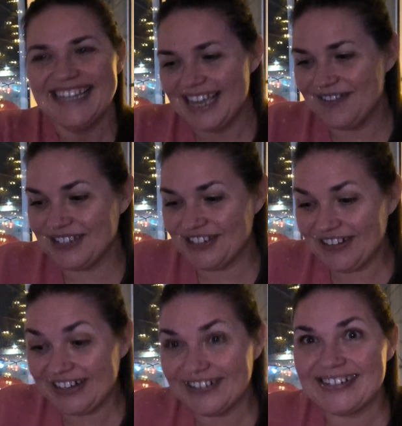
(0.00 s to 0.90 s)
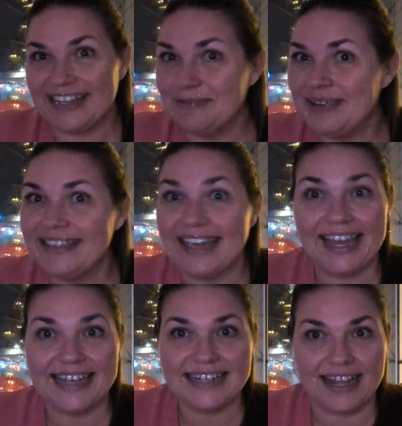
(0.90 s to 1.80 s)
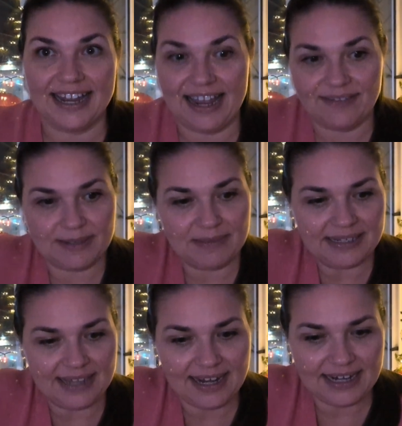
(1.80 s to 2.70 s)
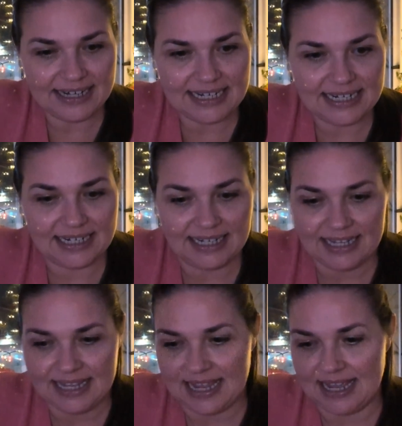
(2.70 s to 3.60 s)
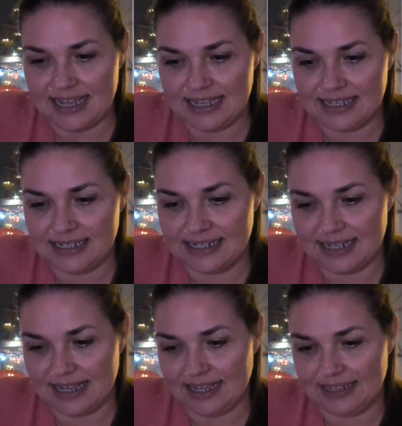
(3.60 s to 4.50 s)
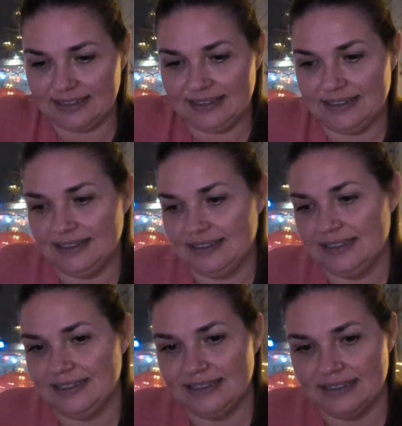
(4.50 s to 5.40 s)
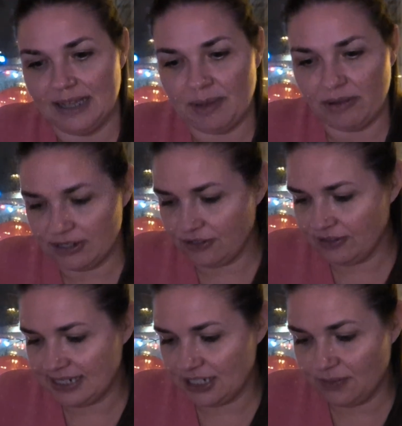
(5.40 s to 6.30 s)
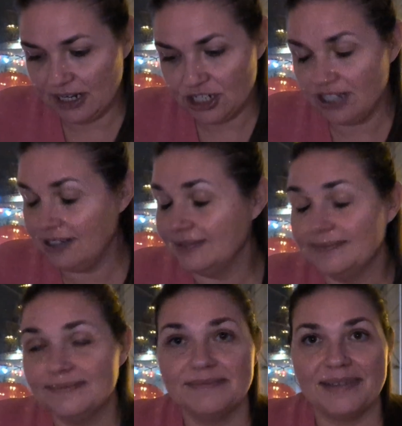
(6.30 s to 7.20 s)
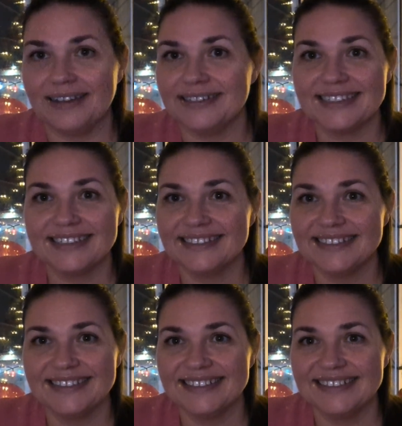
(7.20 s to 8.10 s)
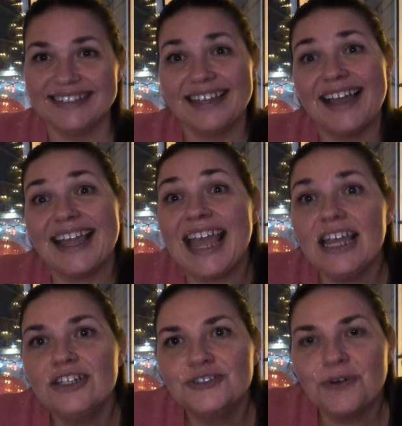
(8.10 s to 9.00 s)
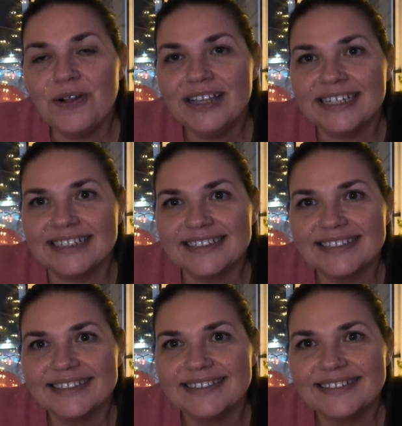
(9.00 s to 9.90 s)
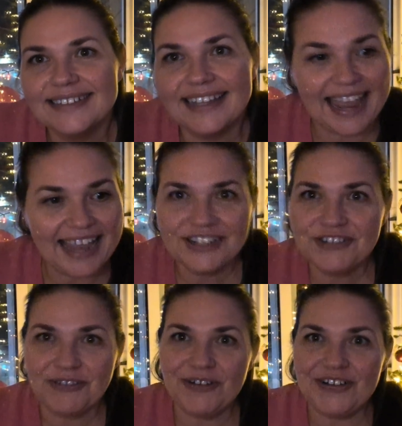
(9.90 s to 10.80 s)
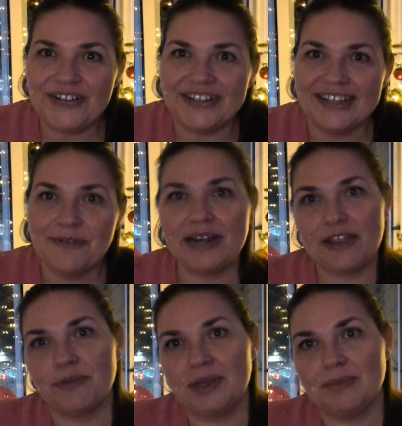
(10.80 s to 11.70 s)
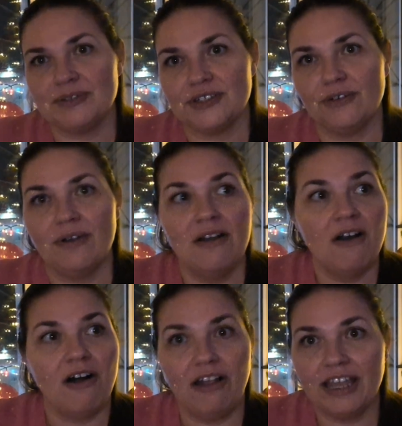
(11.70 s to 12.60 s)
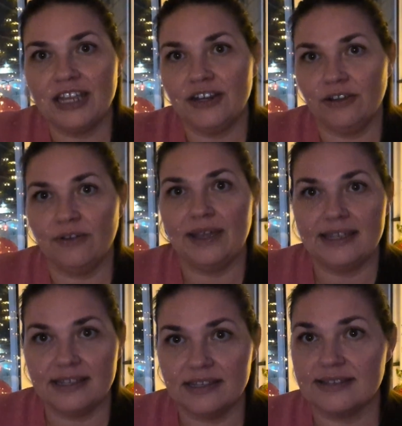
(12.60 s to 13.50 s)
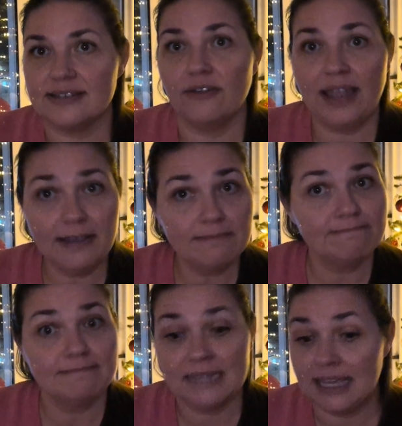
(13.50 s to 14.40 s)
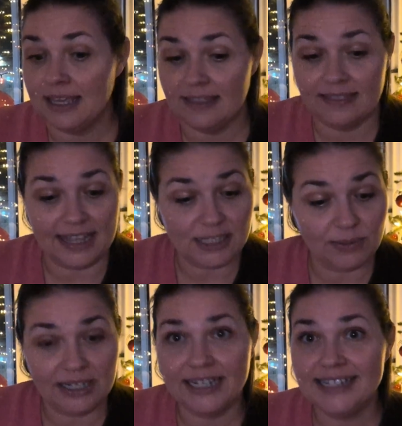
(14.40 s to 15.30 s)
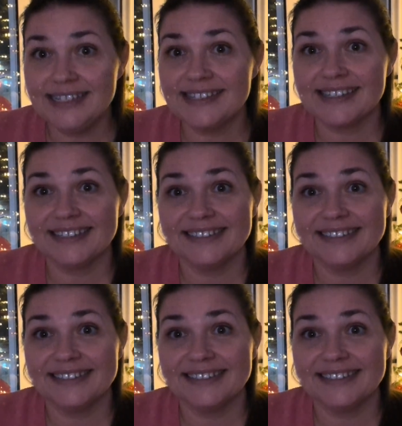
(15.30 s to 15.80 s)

It was a trigger telling me that I have some anxiety and about a certain situation, but I can't control it. I can't control what other people do. All I can do is, okay, that's what it is.